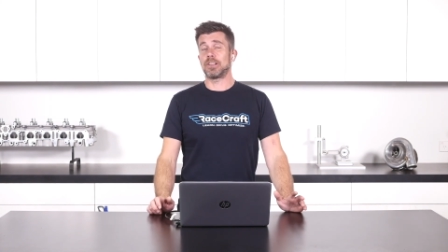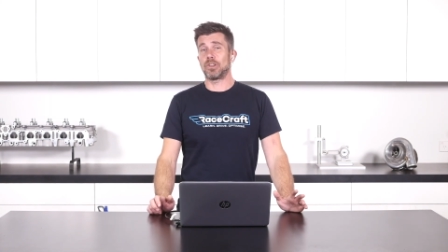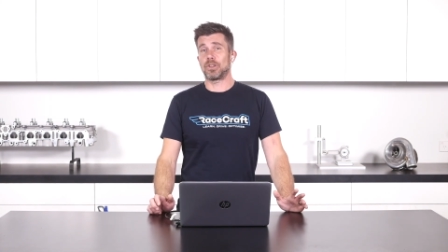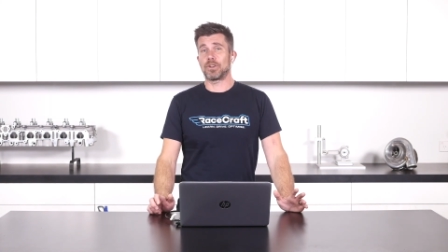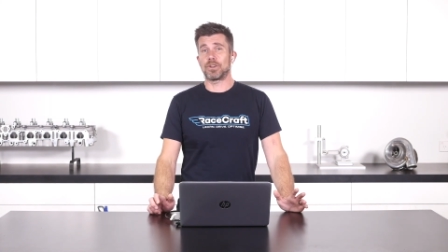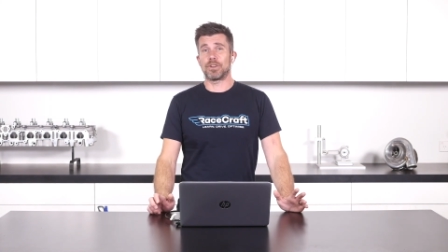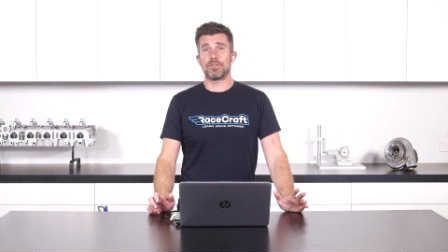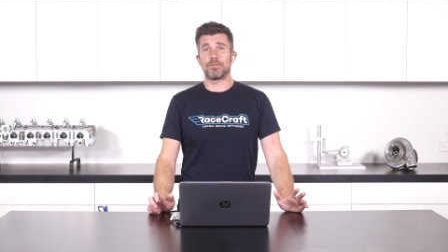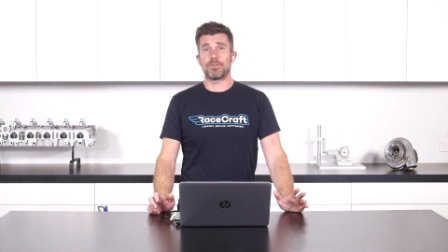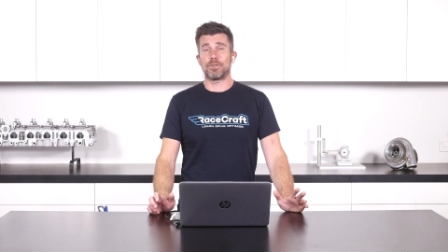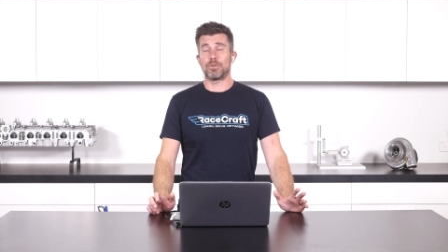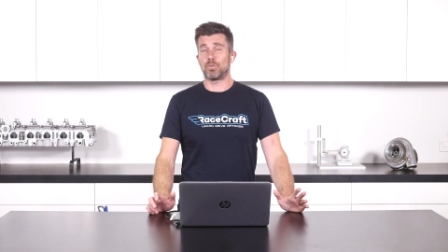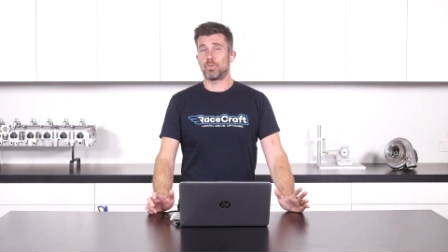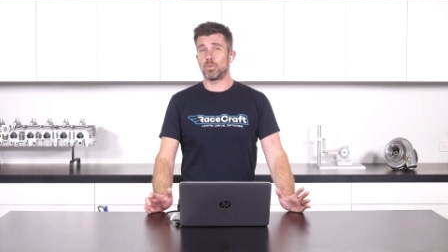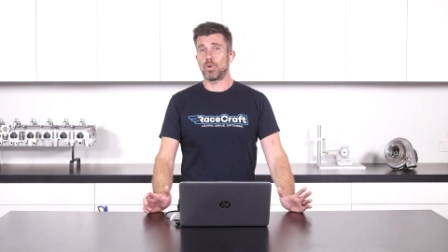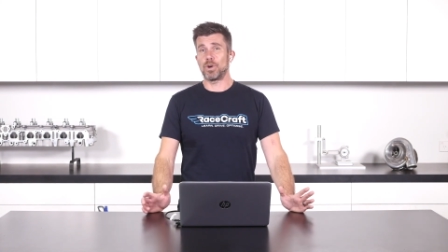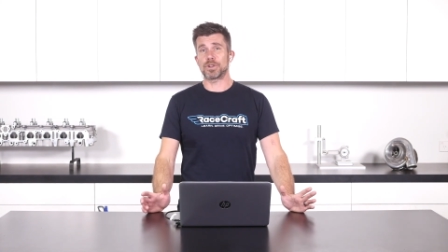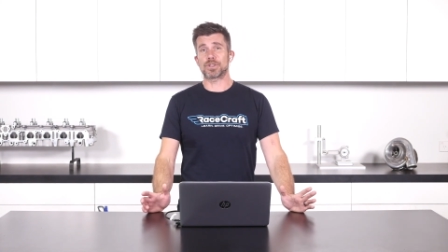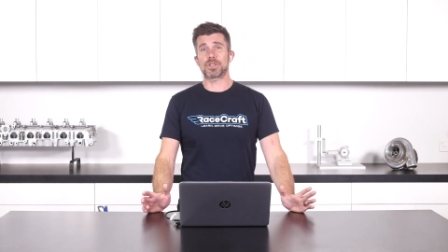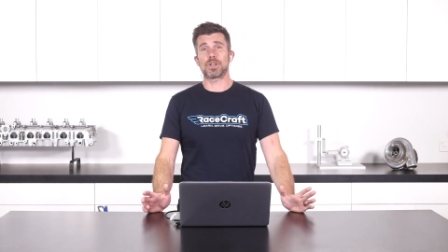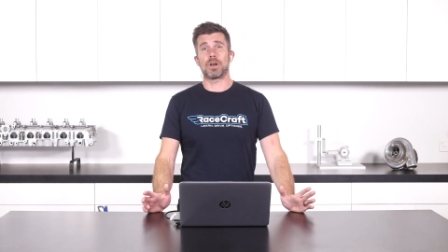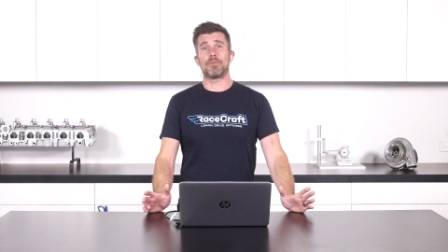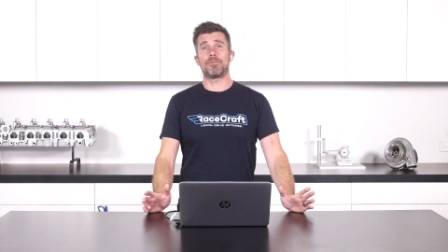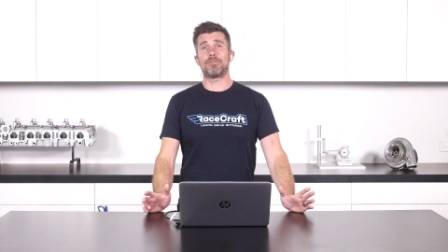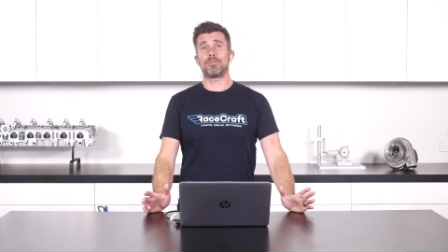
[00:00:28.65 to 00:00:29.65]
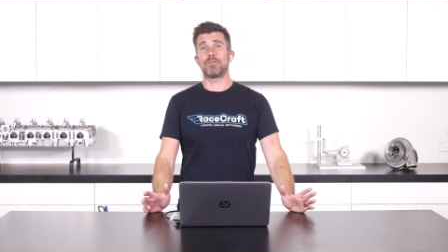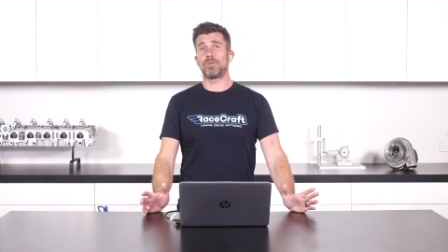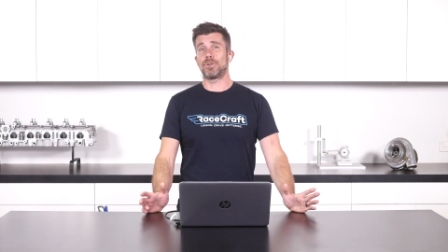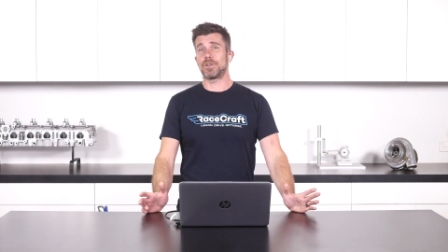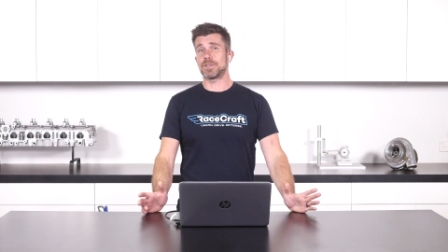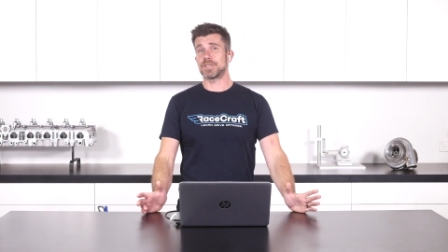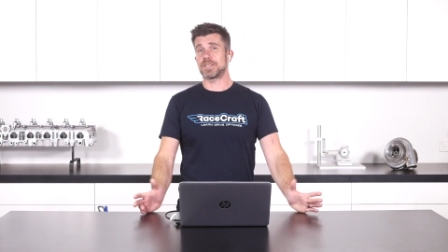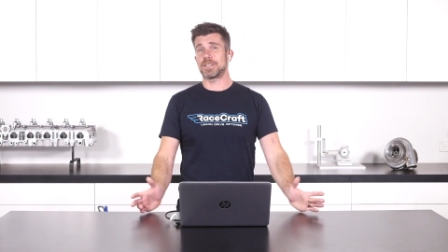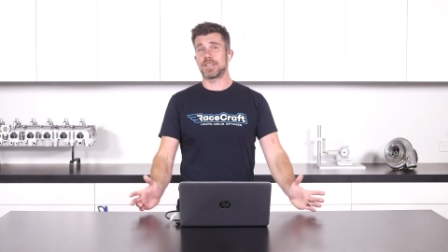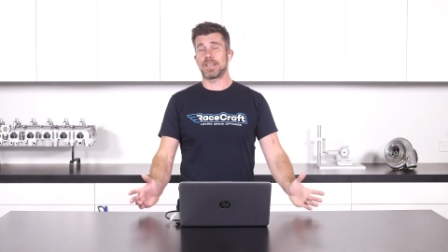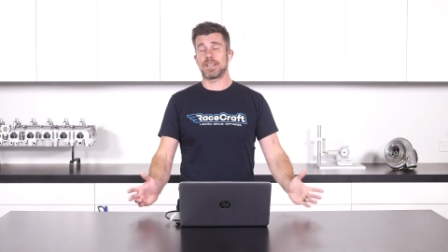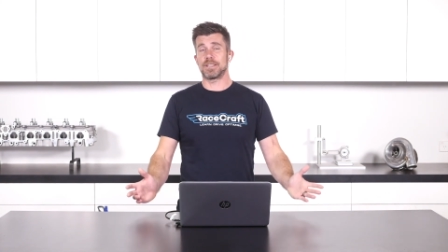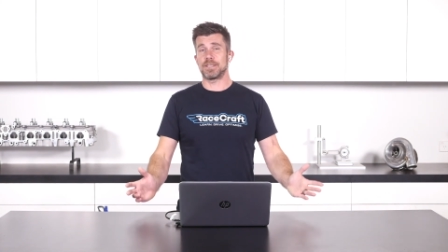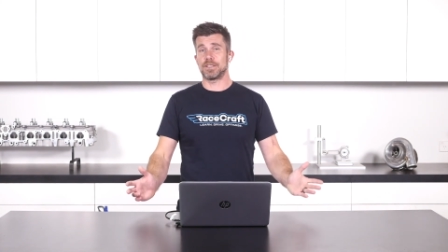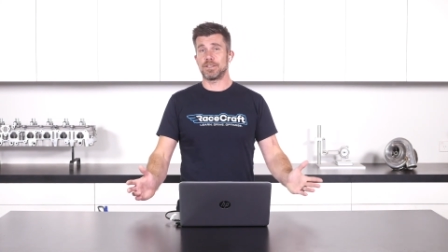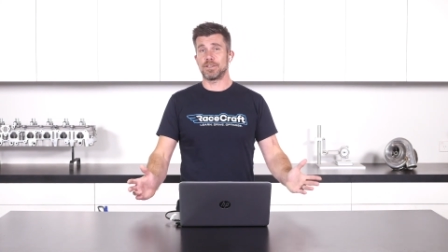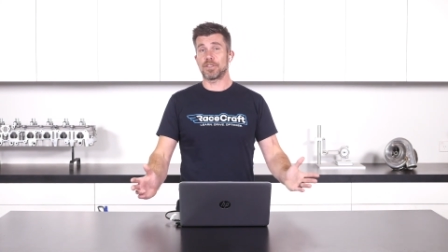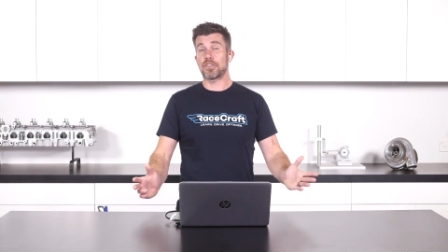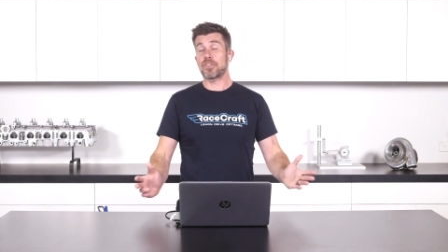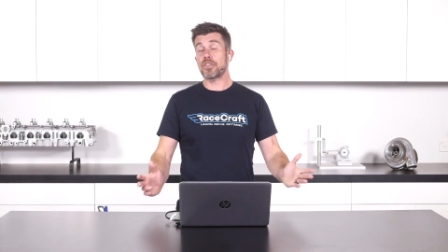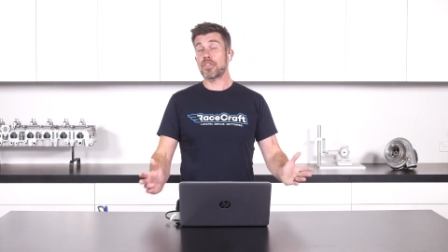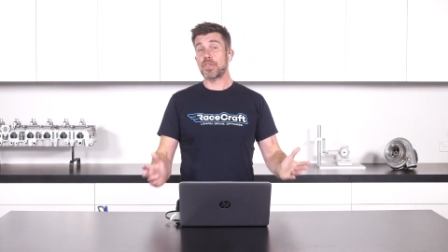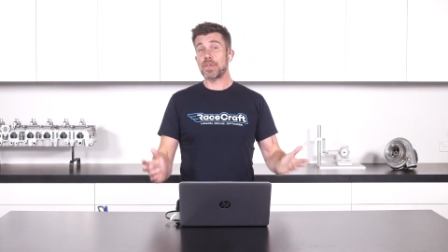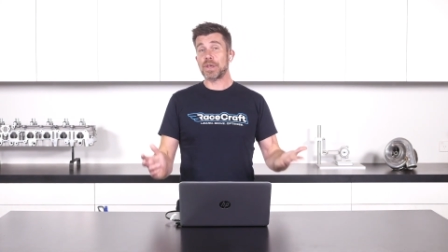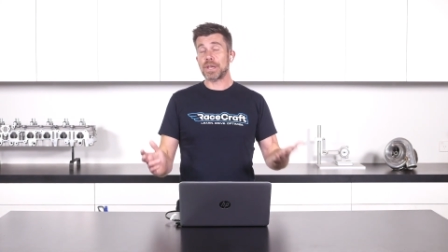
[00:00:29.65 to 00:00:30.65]
lot of workshop floors that
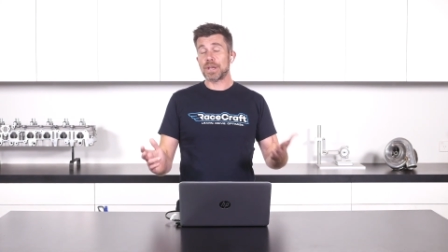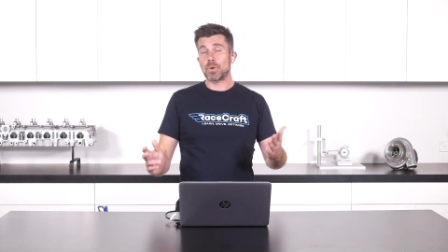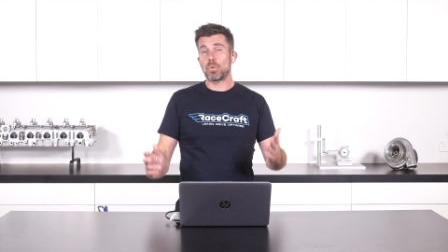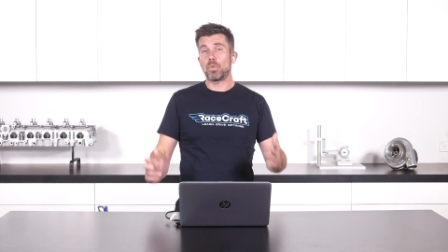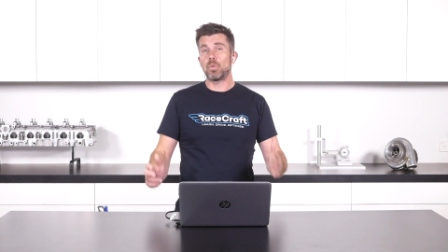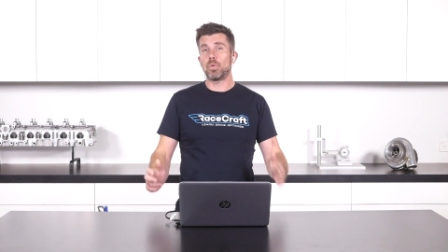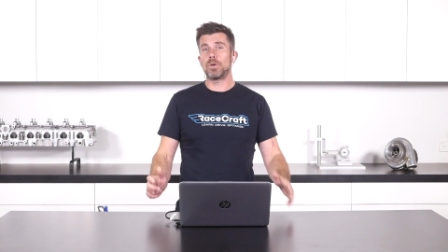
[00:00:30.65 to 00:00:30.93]
you'd think